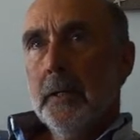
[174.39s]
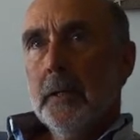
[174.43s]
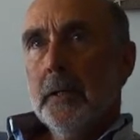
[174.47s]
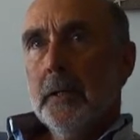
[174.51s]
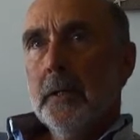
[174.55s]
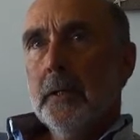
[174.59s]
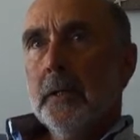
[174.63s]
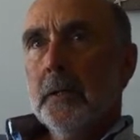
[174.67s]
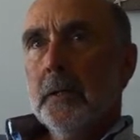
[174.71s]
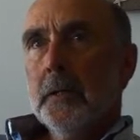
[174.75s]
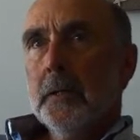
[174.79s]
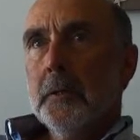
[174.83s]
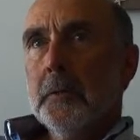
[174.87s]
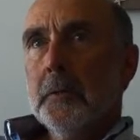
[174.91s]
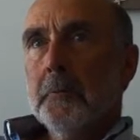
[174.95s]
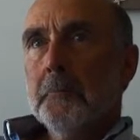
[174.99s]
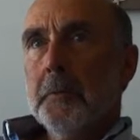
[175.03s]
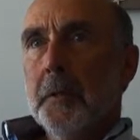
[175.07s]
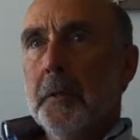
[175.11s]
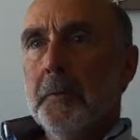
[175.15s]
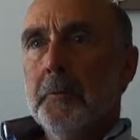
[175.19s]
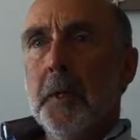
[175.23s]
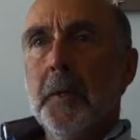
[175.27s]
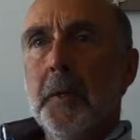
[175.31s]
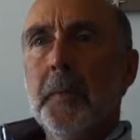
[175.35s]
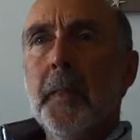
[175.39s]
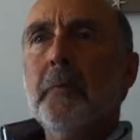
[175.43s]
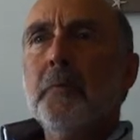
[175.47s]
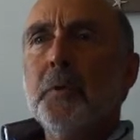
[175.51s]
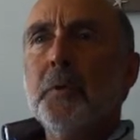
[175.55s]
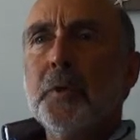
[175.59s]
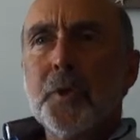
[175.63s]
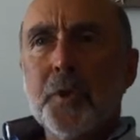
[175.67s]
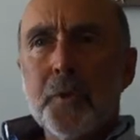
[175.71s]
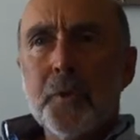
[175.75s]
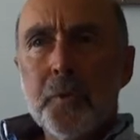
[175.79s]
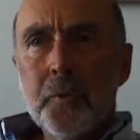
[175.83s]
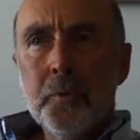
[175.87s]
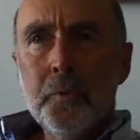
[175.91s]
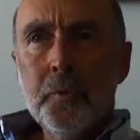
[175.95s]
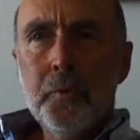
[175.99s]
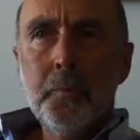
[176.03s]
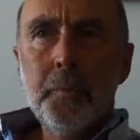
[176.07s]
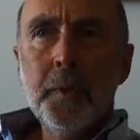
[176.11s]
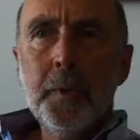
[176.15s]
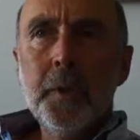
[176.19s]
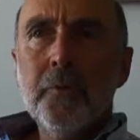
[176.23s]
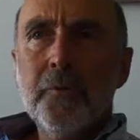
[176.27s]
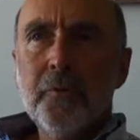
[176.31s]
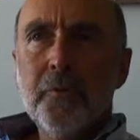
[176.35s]
Um, and, and that was
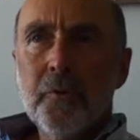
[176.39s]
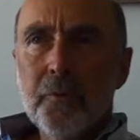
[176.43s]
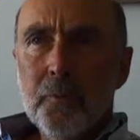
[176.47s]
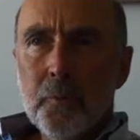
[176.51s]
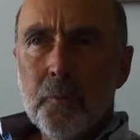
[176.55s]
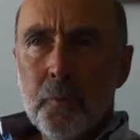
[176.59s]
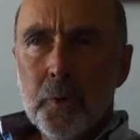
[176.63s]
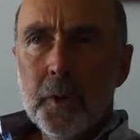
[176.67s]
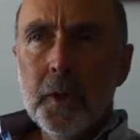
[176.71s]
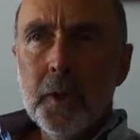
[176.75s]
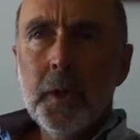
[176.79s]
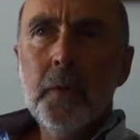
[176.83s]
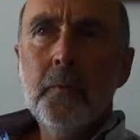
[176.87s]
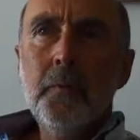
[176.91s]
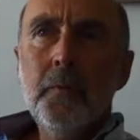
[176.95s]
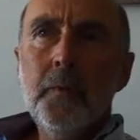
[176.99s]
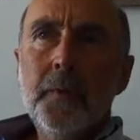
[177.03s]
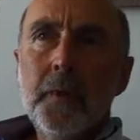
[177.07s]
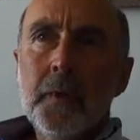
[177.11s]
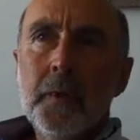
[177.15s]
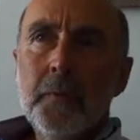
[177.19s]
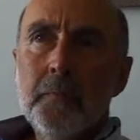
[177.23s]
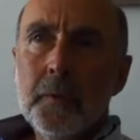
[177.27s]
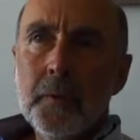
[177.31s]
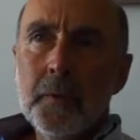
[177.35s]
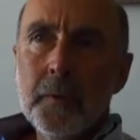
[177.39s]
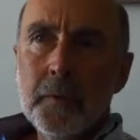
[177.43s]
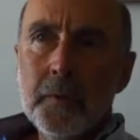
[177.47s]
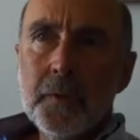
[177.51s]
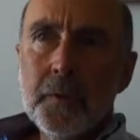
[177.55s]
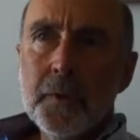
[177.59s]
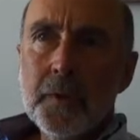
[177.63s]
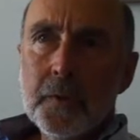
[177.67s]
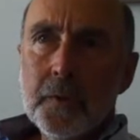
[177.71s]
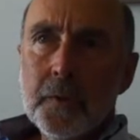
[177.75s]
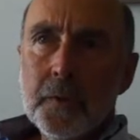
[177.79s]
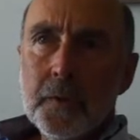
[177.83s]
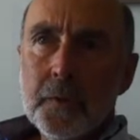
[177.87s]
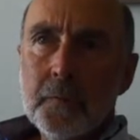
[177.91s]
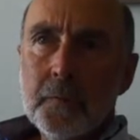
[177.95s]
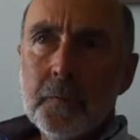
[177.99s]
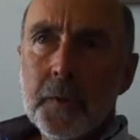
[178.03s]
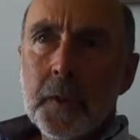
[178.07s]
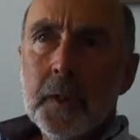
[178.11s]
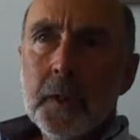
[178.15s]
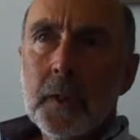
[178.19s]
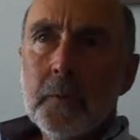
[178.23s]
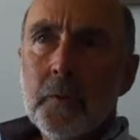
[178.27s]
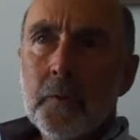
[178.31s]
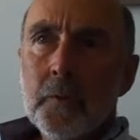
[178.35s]
through because I was working with hypnosis and
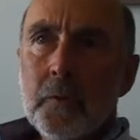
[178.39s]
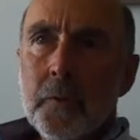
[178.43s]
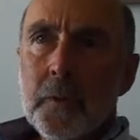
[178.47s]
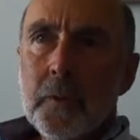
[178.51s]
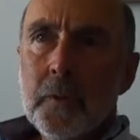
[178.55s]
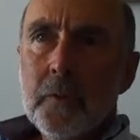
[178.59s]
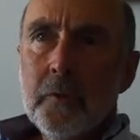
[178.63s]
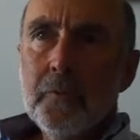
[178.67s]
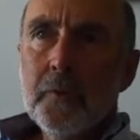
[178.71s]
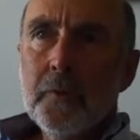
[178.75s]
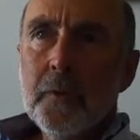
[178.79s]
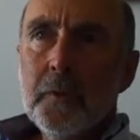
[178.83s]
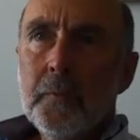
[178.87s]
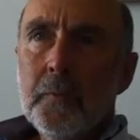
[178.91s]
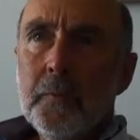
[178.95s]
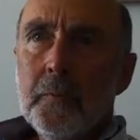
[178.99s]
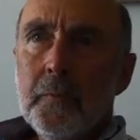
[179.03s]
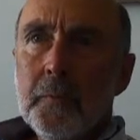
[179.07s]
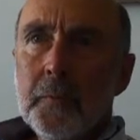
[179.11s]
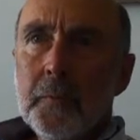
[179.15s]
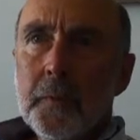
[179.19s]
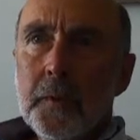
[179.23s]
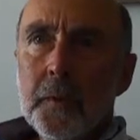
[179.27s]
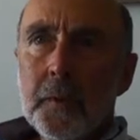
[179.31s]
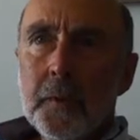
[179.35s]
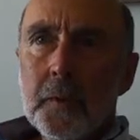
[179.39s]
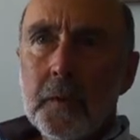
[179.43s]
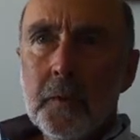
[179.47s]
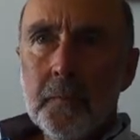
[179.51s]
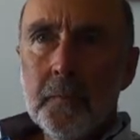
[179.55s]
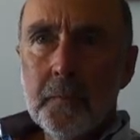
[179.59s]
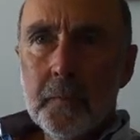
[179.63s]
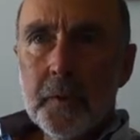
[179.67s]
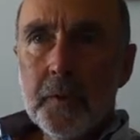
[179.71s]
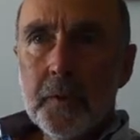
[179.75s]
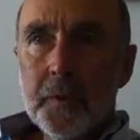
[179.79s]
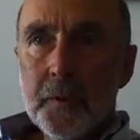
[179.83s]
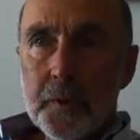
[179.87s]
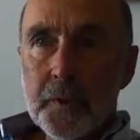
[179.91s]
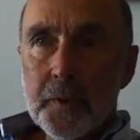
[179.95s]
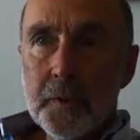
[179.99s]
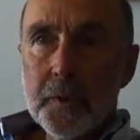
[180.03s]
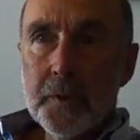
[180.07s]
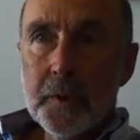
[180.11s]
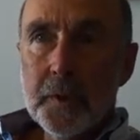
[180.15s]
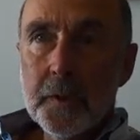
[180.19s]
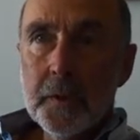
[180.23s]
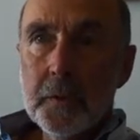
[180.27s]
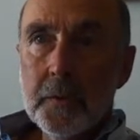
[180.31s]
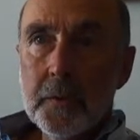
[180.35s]
became aware of him in the
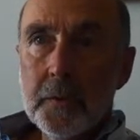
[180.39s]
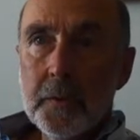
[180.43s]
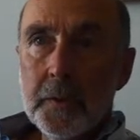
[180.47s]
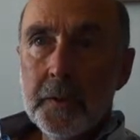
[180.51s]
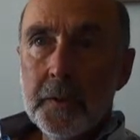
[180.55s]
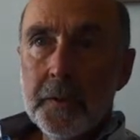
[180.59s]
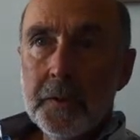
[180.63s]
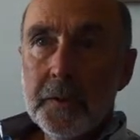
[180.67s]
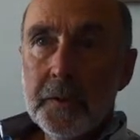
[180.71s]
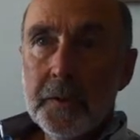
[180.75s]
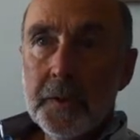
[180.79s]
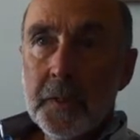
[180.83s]
hypnosis areas.